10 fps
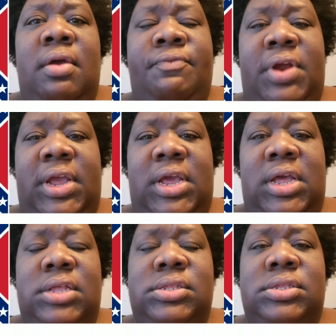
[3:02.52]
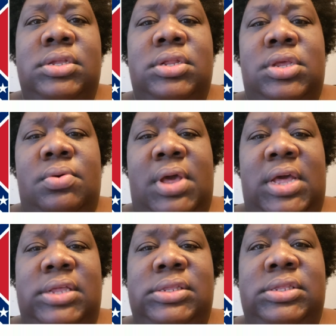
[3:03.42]
France, the
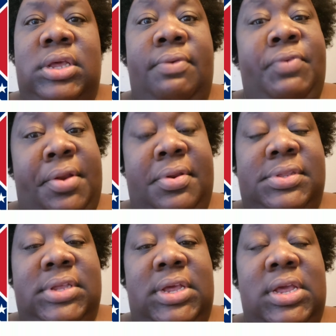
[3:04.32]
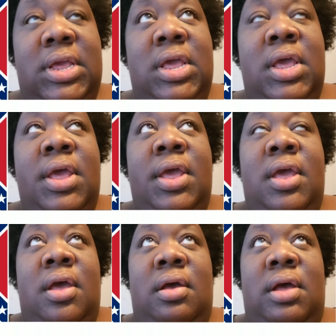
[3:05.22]
U.S., the Confederacy,
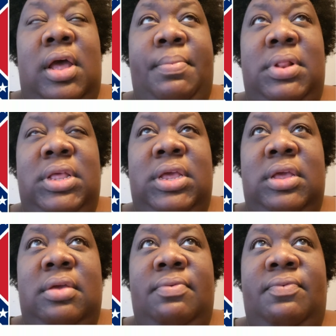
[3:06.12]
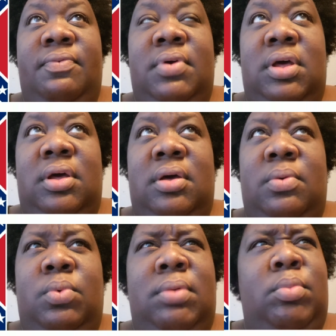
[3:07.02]
I believe,
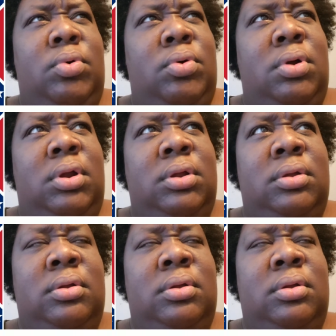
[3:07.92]
one more.